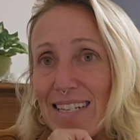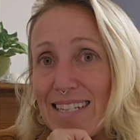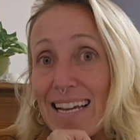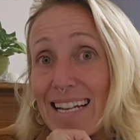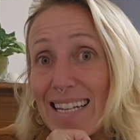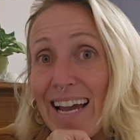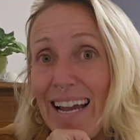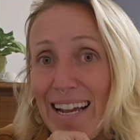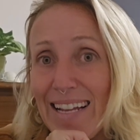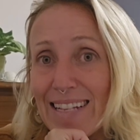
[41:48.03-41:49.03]

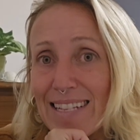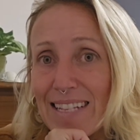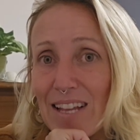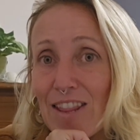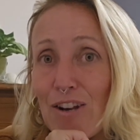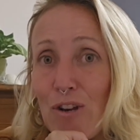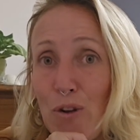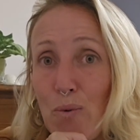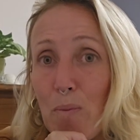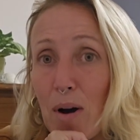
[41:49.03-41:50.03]
dictates the
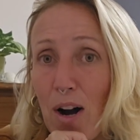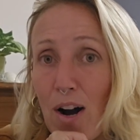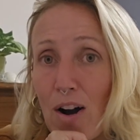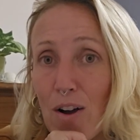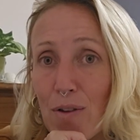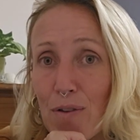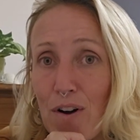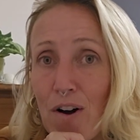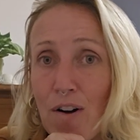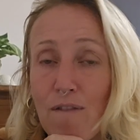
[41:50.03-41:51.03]
new path
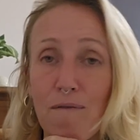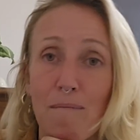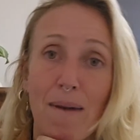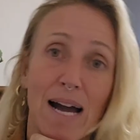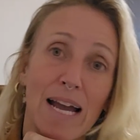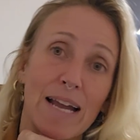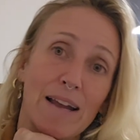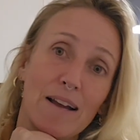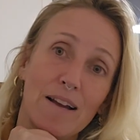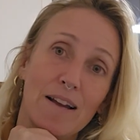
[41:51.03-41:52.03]
of the